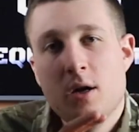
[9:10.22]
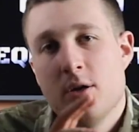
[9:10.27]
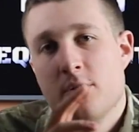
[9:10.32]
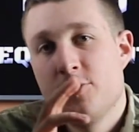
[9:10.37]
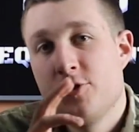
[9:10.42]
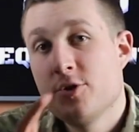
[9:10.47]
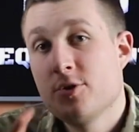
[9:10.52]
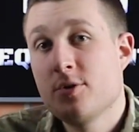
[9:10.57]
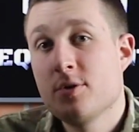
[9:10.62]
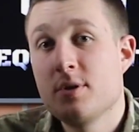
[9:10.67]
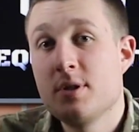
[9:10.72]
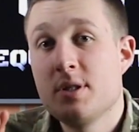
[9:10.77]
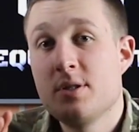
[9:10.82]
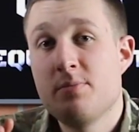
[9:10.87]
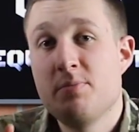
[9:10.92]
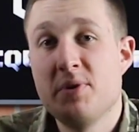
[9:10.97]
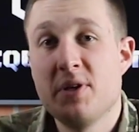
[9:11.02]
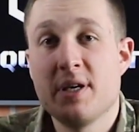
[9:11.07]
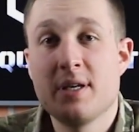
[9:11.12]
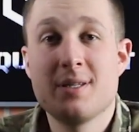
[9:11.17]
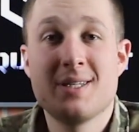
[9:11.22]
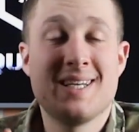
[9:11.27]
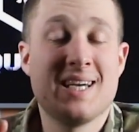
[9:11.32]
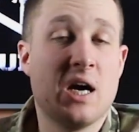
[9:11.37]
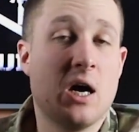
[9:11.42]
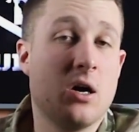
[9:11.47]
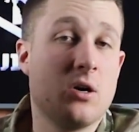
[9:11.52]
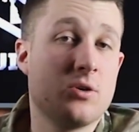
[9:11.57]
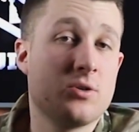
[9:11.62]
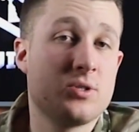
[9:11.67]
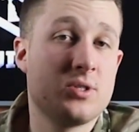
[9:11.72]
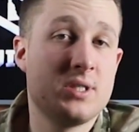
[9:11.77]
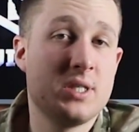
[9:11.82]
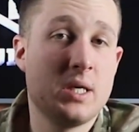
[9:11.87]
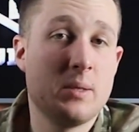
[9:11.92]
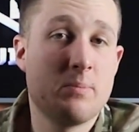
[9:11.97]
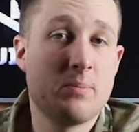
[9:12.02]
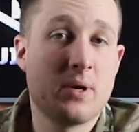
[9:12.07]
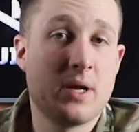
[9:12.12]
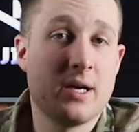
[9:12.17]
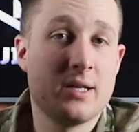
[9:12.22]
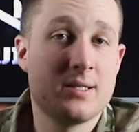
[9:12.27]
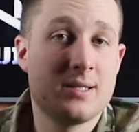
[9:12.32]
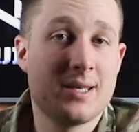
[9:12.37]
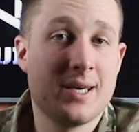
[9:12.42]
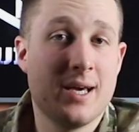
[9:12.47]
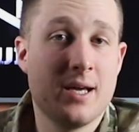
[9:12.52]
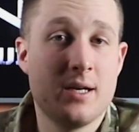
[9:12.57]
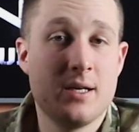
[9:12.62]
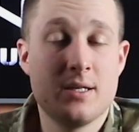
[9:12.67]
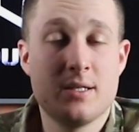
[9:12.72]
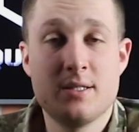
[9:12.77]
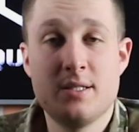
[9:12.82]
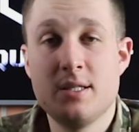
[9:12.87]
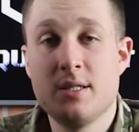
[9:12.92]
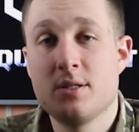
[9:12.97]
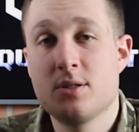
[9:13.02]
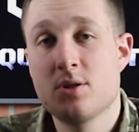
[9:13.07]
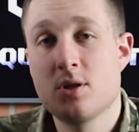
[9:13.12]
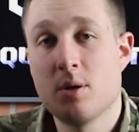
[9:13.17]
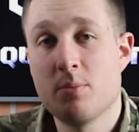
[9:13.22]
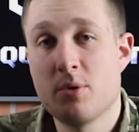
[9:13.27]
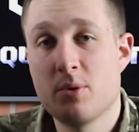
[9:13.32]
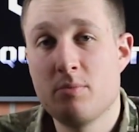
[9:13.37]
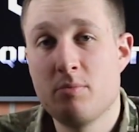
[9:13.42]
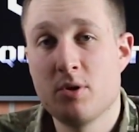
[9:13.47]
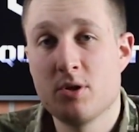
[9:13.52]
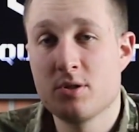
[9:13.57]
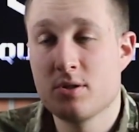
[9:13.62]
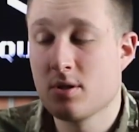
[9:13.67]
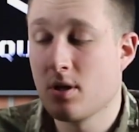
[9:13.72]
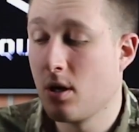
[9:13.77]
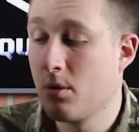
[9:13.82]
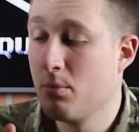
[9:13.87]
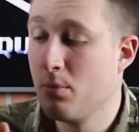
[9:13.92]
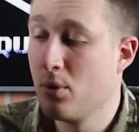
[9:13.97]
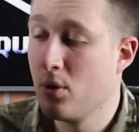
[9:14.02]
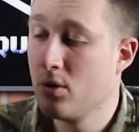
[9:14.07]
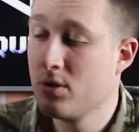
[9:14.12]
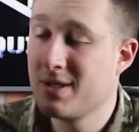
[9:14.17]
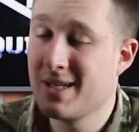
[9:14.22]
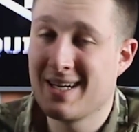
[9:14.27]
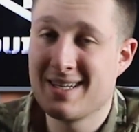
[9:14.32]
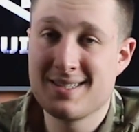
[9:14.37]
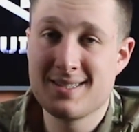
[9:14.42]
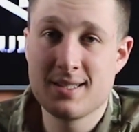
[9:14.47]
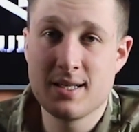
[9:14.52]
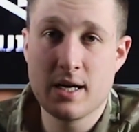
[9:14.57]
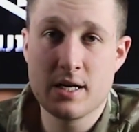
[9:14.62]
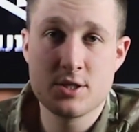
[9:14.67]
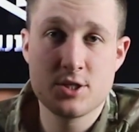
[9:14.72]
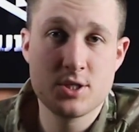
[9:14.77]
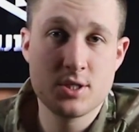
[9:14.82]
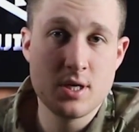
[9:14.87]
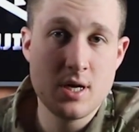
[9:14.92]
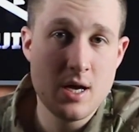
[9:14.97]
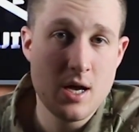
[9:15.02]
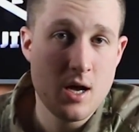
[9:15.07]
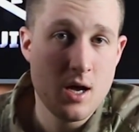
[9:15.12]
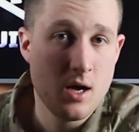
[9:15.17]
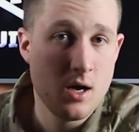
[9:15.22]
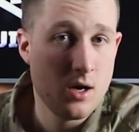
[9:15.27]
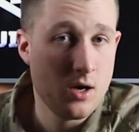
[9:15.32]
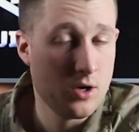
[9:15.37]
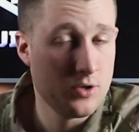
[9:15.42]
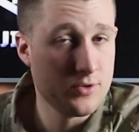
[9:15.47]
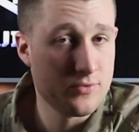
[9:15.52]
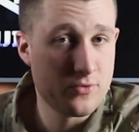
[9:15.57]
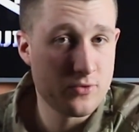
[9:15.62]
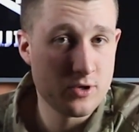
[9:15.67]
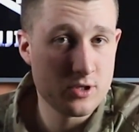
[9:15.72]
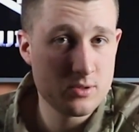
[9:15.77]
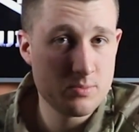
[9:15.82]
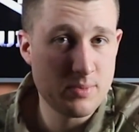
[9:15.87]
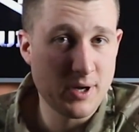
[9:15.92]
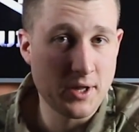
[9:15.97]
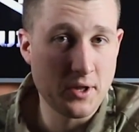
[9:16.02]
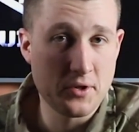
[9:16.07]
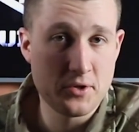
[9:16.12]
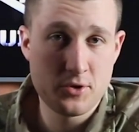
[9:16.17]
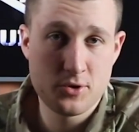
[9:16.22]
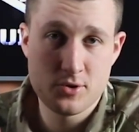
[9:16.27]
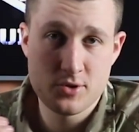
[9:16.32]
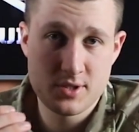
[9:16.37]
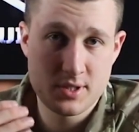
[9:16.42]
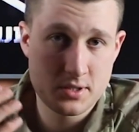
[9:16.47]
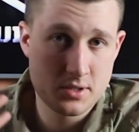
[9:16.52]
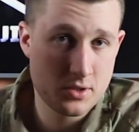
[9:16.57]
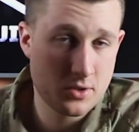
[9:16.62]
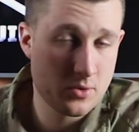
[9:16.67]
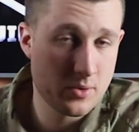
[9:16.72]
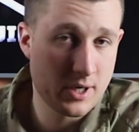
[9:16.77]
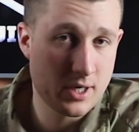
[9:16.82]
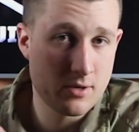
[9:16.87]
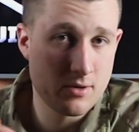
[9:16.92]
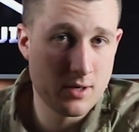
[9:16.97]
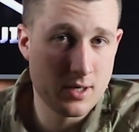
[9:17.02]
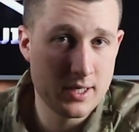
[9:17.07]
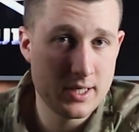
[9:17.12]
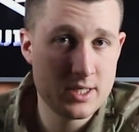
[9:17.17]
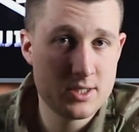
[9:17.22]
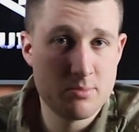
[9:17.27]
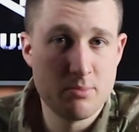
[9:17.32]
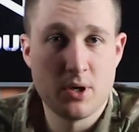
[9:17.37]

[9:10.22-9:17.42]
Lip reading: Due to this being the ROC plate carrier, these cummerbunds are both attached on the front panel using the quick release